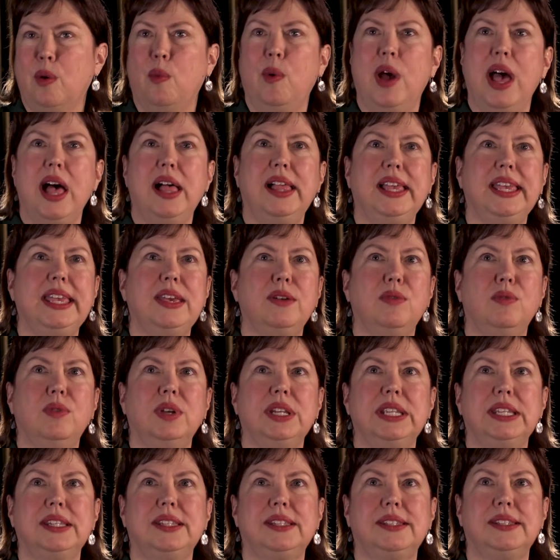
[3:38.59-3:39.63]
Well, it
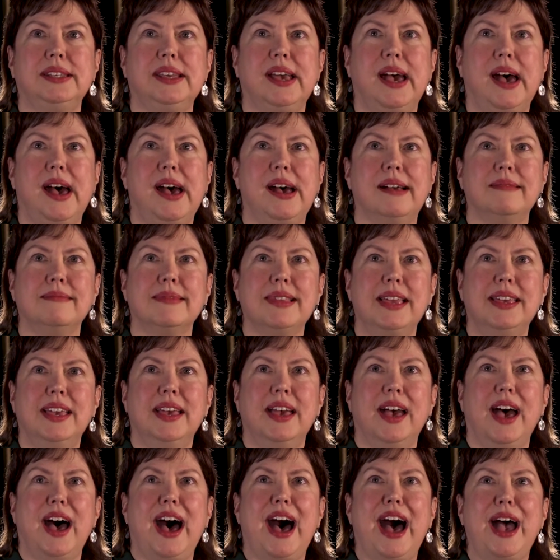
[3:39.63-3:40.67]
was,
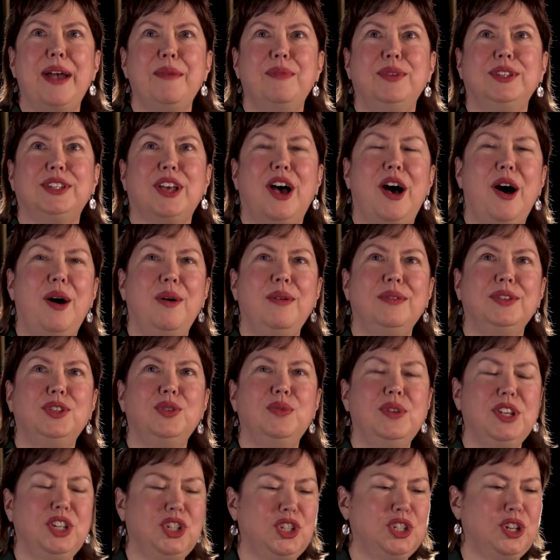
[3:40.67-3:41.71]
I was
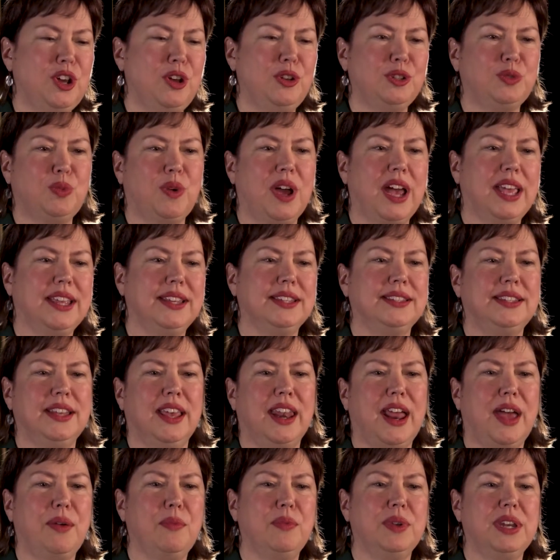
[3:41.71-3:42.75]
doing shows where I
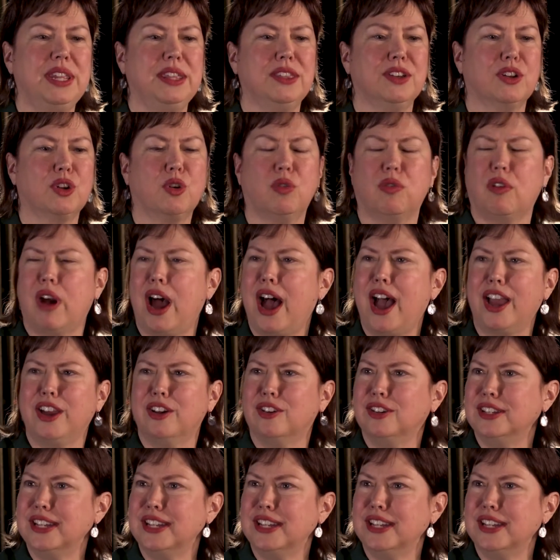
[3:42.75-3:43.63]
said I would either cry or